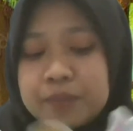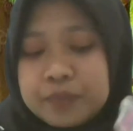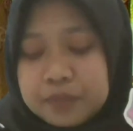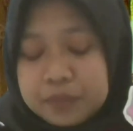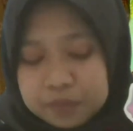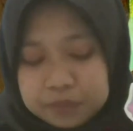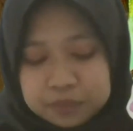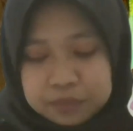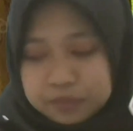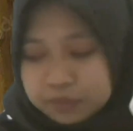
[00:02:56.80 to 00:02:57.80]

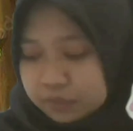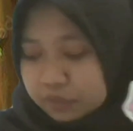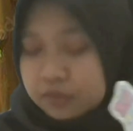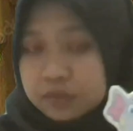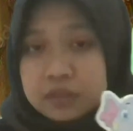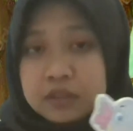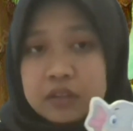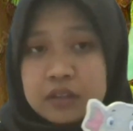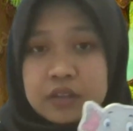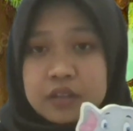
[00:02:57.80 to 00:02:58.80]

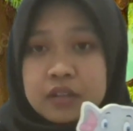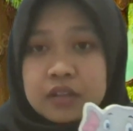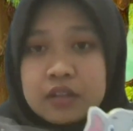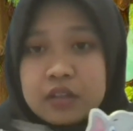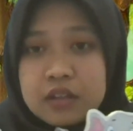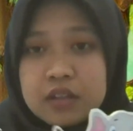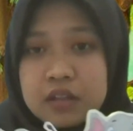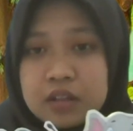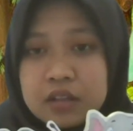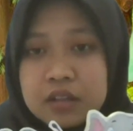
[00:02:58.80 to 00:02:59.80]

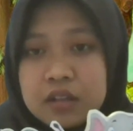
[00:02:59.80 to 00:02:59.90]
[no speech]